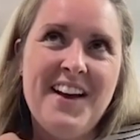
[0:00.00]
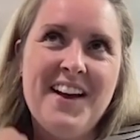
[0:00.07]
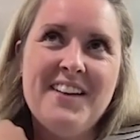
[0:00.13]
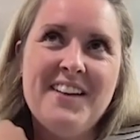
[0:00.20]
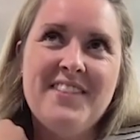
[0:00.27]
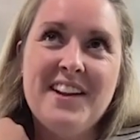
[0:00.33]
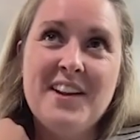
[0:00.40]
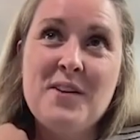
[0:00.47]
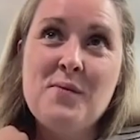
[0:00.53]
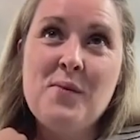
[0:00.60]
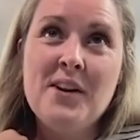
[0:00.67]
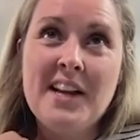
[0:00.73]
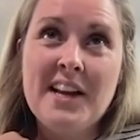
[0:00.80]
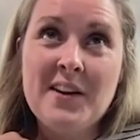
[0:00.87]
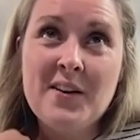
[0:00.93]
I feel like you
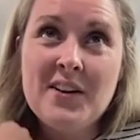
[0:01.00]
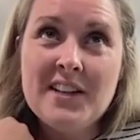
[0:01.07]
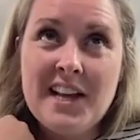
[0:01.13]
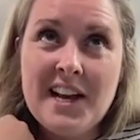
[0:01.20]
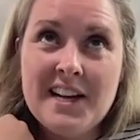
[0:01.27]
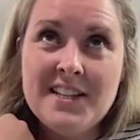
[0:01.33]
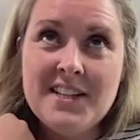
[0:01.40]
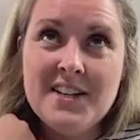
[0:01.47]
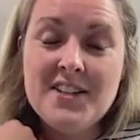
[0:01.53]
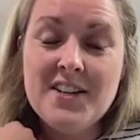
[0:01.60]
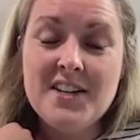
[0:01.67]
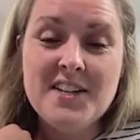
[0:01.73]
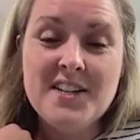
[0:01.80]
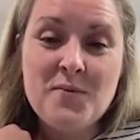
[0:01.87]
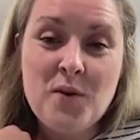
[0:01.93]
want to get all the answers.
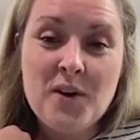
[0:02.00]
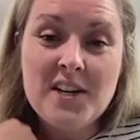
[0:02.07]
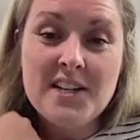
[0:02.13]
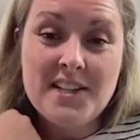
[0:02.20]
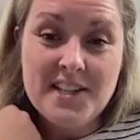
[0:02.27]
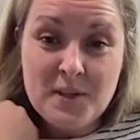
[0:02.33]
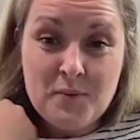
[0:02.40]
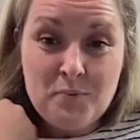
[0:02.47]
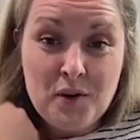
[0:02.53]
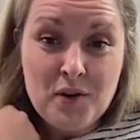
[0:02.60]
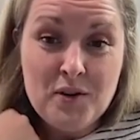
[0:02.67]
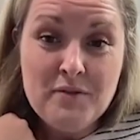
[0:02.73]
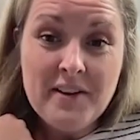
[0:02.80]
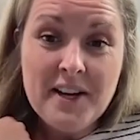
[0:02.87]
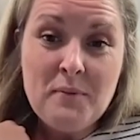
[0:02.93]
I didn't want to
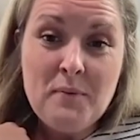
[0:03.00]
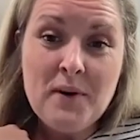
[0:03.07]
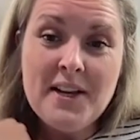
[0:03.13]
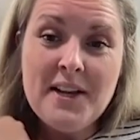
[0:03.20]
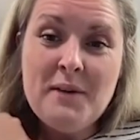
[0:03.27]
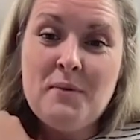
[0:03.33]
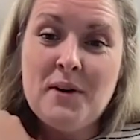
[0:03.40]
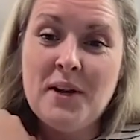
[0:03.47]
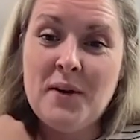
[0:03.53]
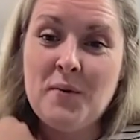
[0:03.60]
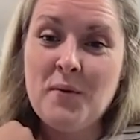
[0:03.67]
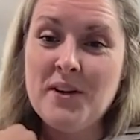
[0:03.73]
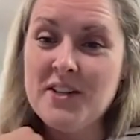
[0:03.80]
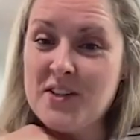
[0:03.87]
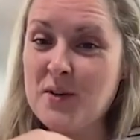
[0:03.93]
disprove anybody, but I
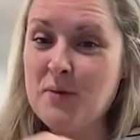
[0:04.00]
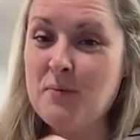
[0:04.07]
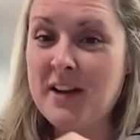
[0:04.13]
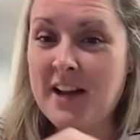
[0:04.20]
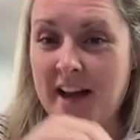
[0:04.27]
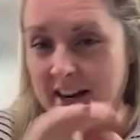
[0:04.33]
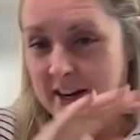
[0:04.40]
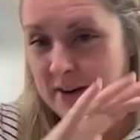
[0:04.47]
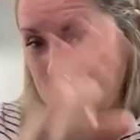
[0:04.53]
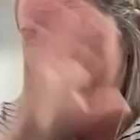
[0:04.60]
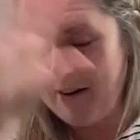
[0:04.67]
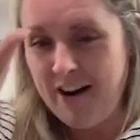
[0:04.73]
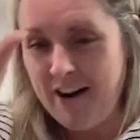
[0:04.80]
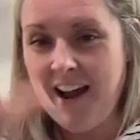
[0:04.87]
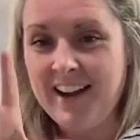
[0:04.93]
wish someone had a
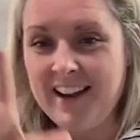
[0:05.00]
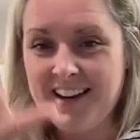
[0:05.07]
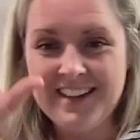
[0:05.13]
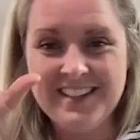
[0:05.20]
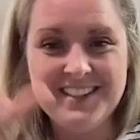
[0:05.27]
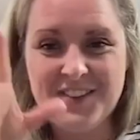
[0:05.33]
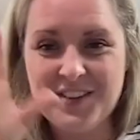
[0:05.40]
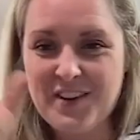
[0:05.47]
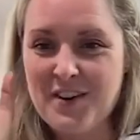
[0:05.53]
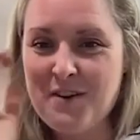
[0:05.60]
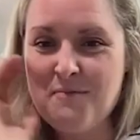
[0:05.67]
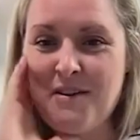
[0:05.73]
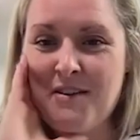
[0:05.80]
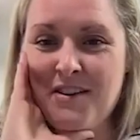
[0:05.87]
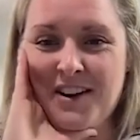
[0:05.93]
miraculous or a
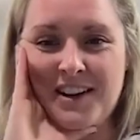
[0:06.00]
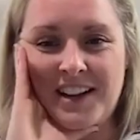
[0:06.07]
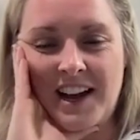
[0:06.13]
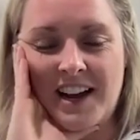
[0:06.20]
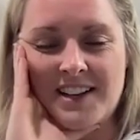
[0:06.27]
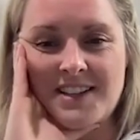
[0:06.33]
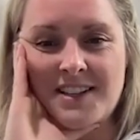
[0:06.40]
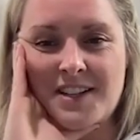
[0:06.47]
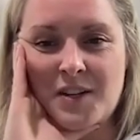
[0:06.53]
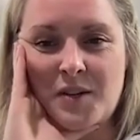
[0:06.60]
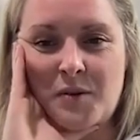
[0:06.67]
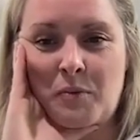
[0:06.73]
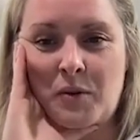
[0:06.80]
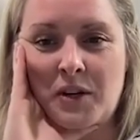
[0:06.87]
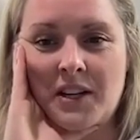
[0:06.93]
miracle answer.
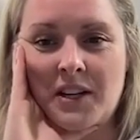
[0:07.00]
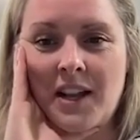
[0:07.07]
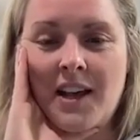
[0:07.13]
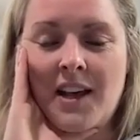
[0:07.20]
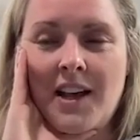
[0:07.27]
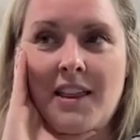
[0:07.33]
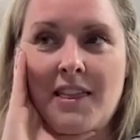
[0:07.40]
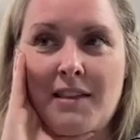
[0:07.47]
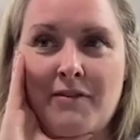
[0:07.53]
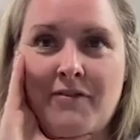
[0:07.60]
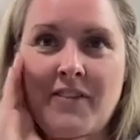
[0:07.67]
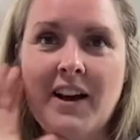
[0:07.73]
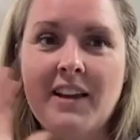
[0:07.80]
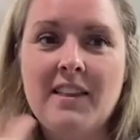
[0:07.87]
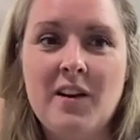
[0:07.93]
But the
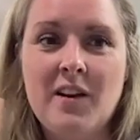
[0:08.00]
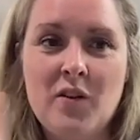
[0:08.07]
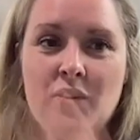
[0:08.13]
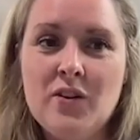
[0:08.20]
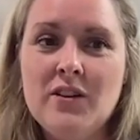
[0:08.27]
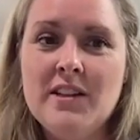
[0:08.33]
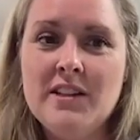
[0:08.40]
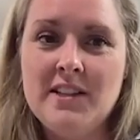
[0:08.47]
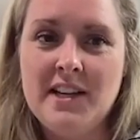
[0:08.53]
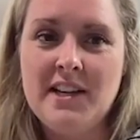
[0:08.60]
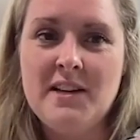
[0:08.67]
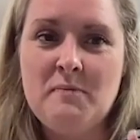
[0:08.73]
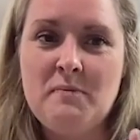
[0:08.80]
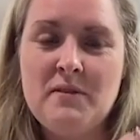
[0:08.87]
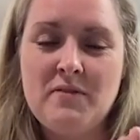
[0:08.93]
fact that all the
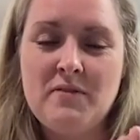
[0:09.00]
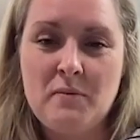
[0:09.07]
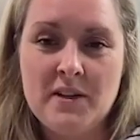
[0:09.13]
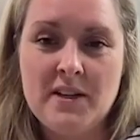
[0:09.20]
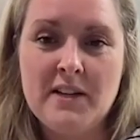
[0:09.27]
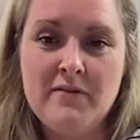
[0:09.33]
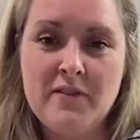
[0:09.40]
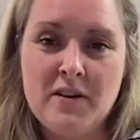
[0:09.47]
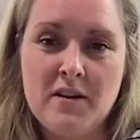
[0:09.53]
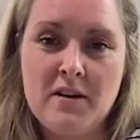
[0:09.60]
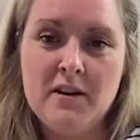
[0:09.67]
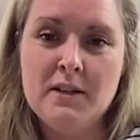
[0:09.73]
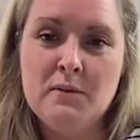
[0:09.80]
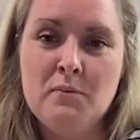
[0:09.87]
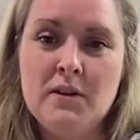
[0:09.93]
teams from the different
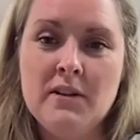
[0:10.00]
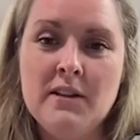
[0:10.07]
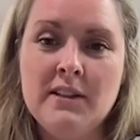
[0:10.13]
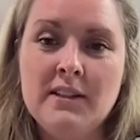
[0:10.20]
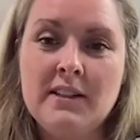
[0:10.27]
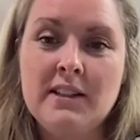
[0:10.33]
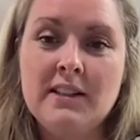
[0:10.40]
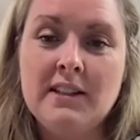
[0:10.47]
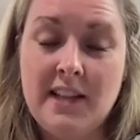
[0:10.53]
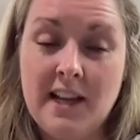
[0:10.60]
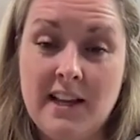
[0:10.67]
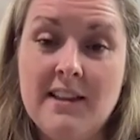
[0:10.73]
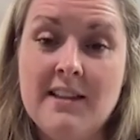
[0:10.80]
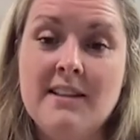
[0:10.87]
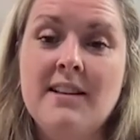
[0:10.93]
hospitals
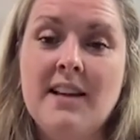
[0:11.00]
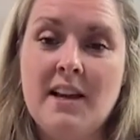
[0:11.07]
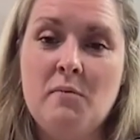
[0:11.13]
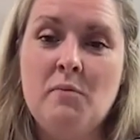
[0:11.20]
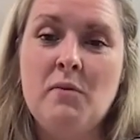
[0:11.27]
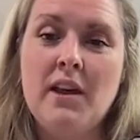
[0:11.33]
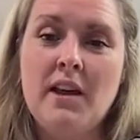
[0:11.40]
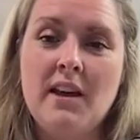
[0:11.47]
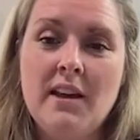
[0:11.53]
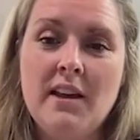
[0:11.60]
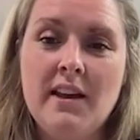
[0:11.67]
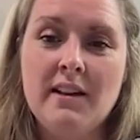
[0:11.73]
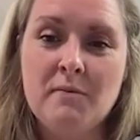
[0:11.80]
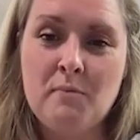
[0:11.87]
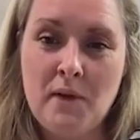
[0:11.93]
said the same thing,
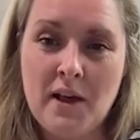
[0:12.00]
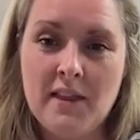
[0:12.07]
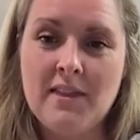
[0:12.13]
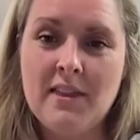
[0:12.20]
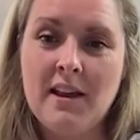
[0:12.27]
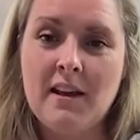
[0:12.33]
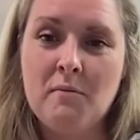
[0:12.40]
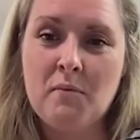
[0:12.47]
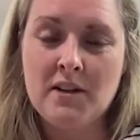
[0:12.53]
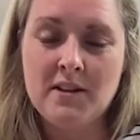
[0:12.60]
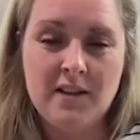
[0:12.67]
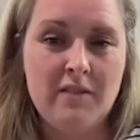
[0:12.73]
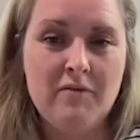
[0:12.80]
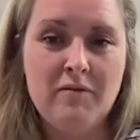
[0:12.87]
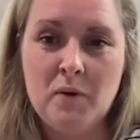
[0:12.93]
it meant that
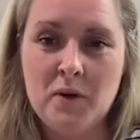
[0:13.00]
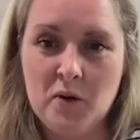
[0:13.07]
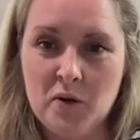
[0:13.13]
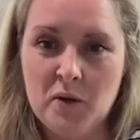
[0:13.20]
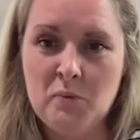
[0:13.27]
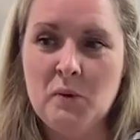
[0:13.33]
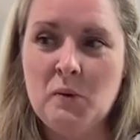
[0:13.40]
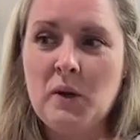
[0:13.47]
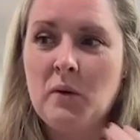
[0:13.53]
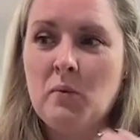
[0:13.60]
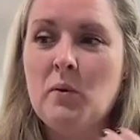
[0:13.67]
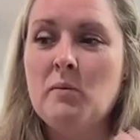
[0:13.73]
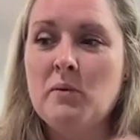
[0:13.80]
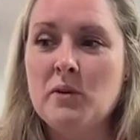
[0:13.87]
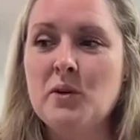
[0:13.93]
myself and my husband, like
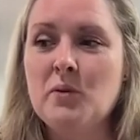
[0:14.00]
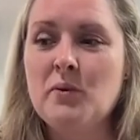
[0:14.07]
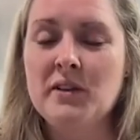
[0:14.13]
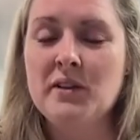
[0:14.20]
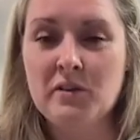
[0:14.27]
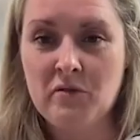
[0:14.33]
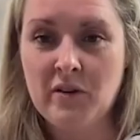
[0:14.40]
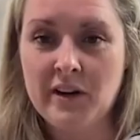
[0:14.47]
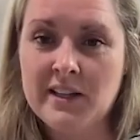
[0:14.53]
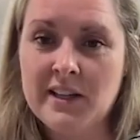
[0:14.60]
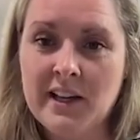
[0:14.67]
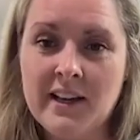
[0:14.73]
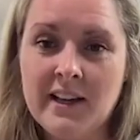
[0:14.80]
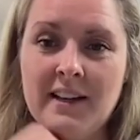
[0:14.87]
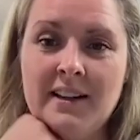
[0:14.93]
we were doing the right
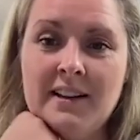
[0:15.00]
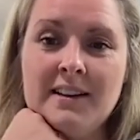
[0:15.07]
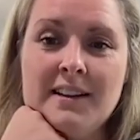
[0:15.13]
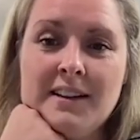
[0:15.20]
thing.